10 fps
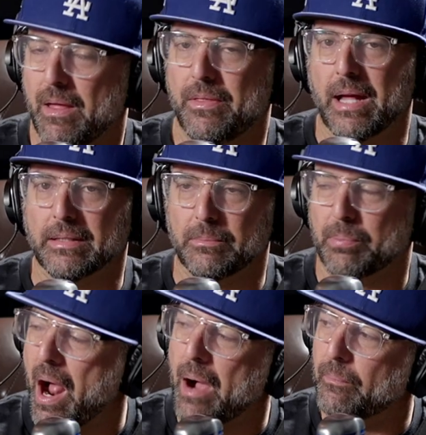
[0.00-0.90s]
that
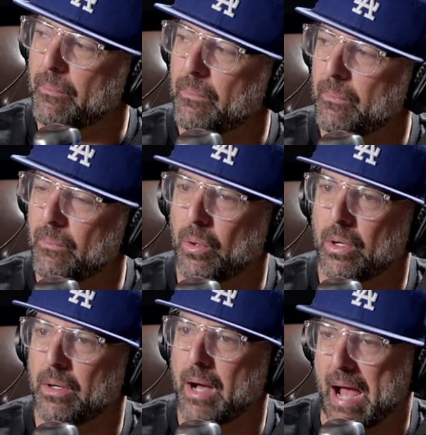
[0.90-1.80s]
LeBron
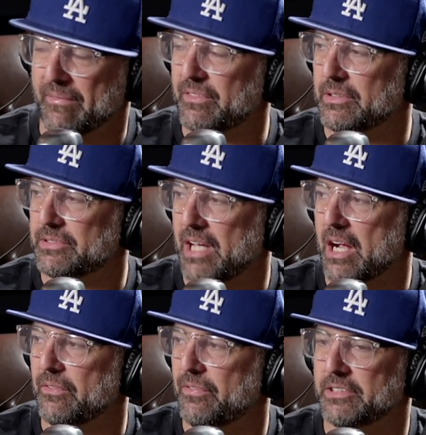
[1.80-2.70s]
will have to
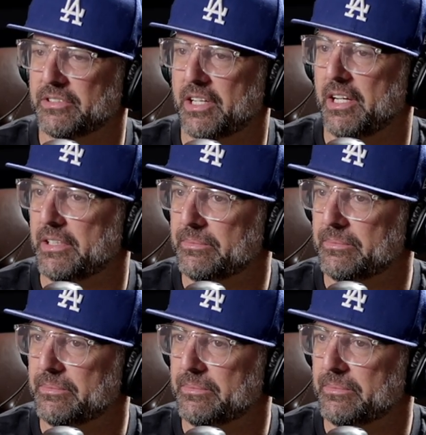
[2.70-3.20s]
sacrifice a kid.